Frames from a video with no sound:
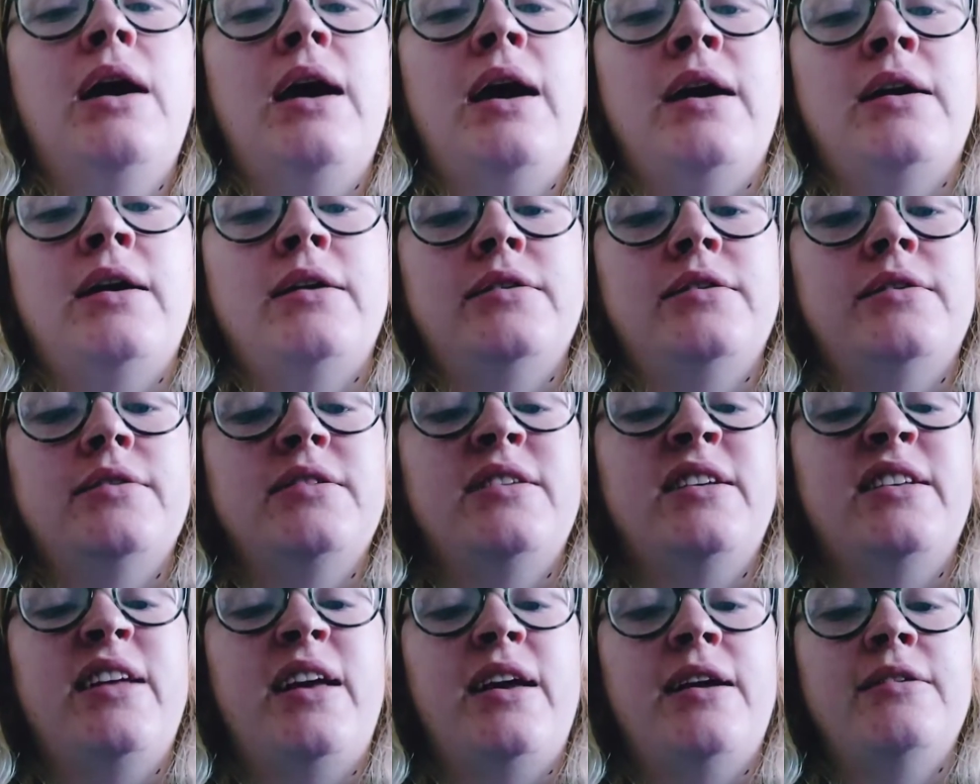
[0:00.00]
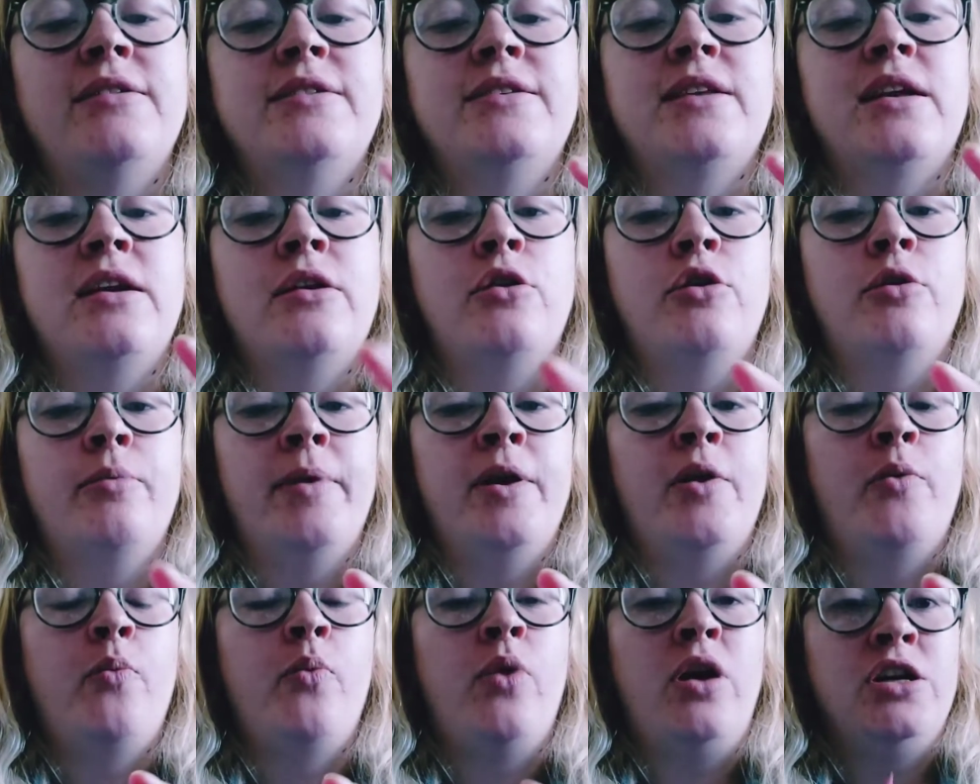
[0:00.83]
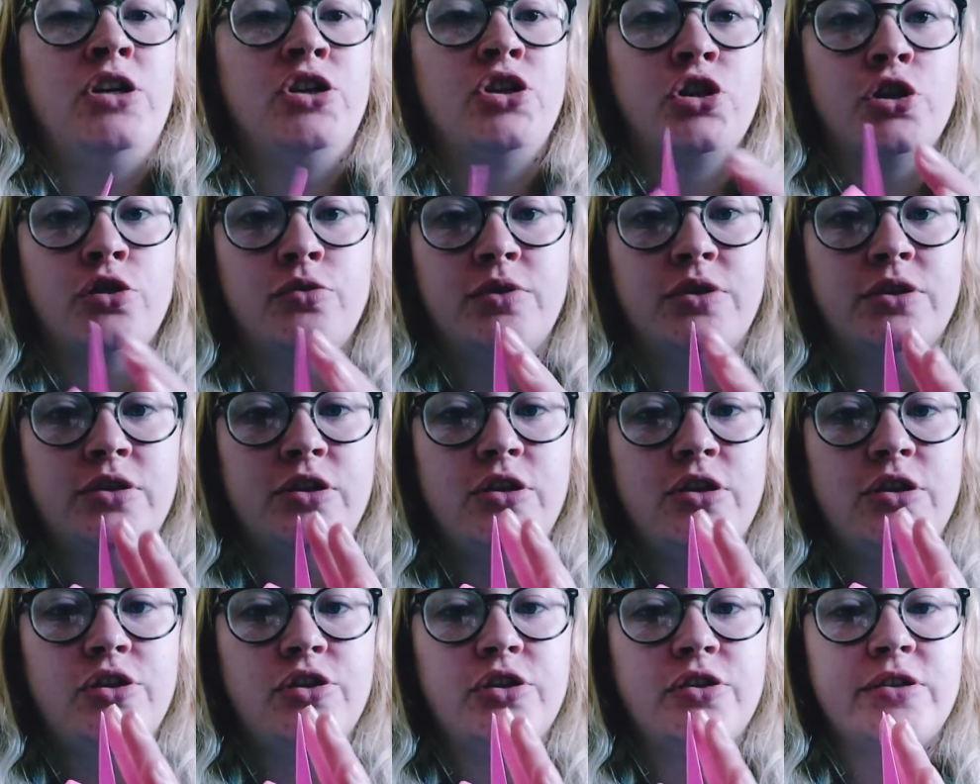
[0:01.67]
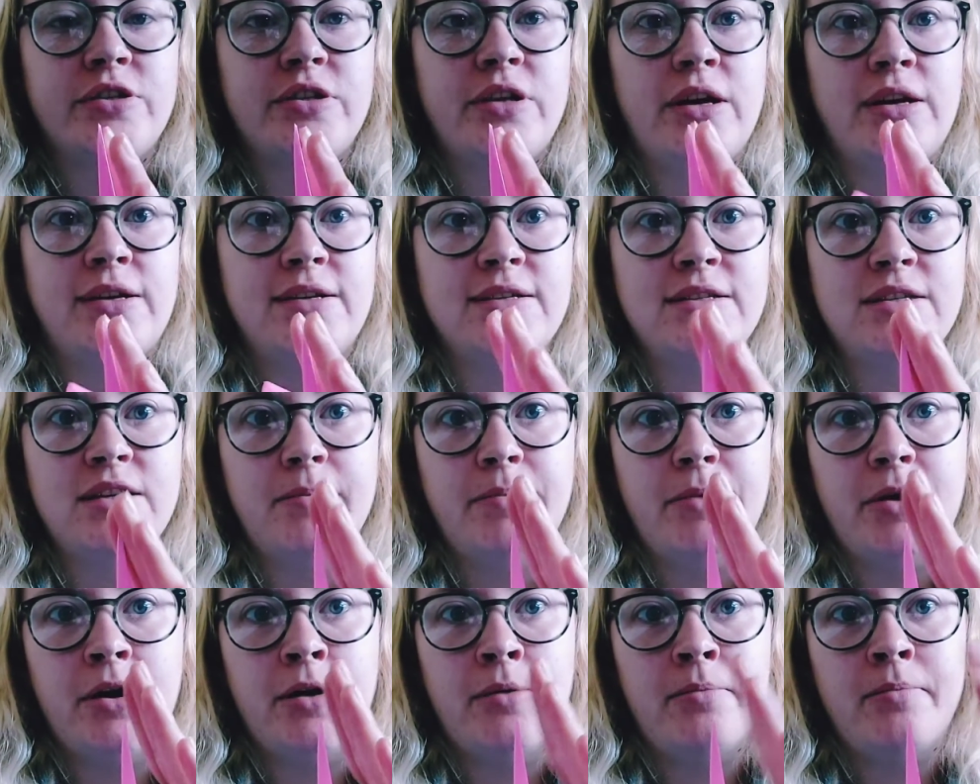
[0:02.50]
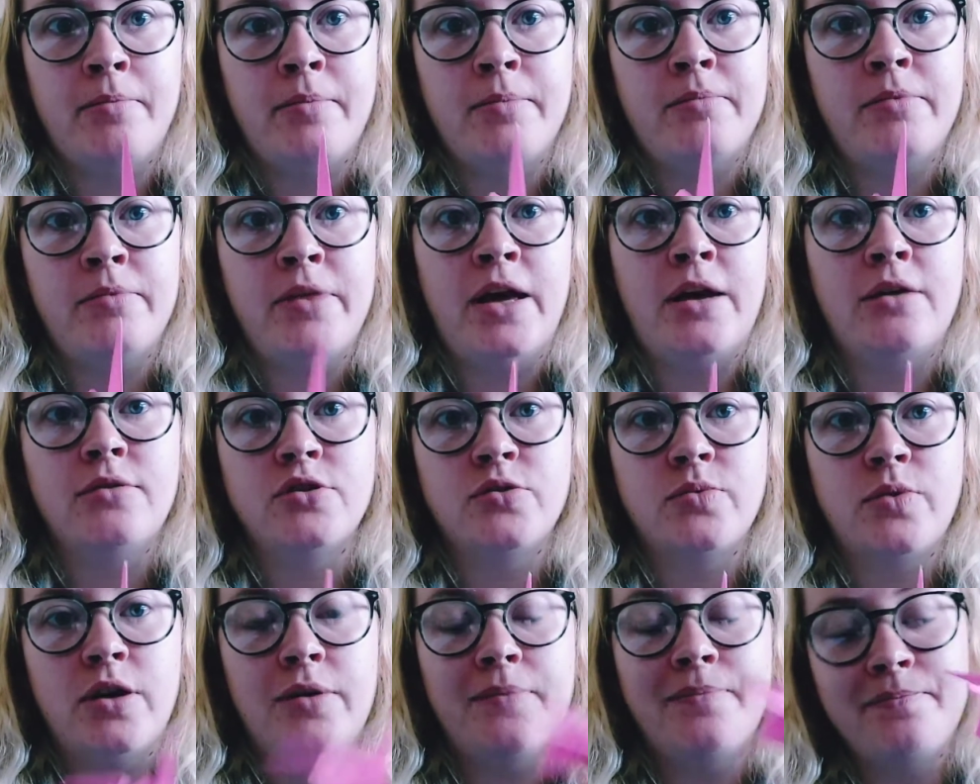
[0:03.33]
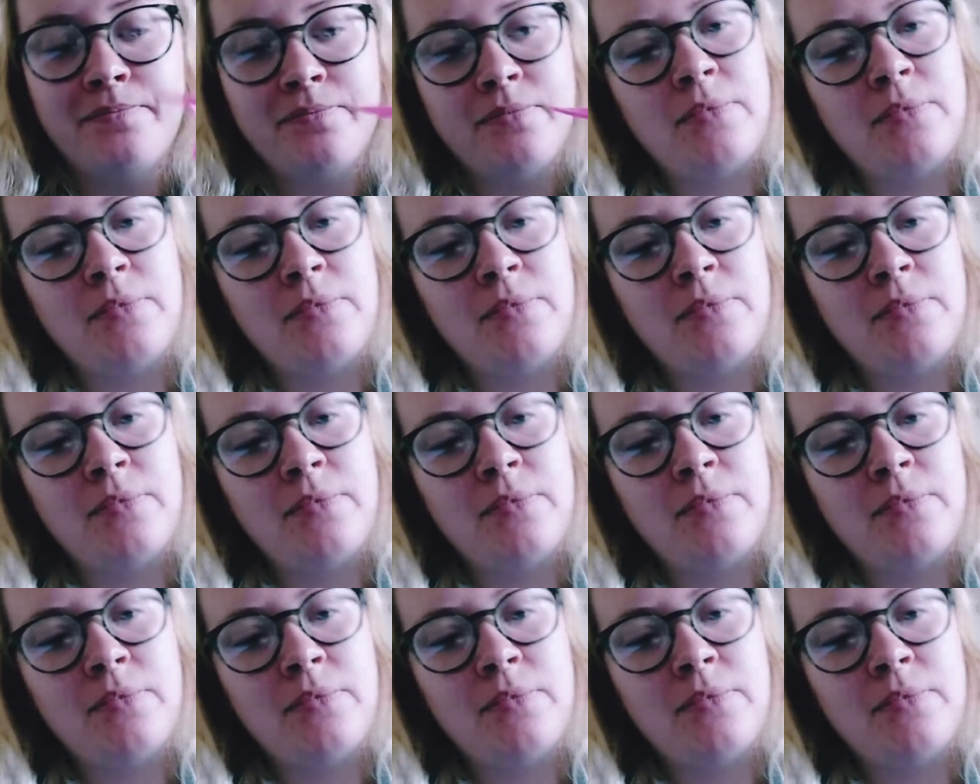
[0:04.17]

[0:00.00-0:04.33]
And the tail's a little bit white showing, so you can just like snip it up there as well.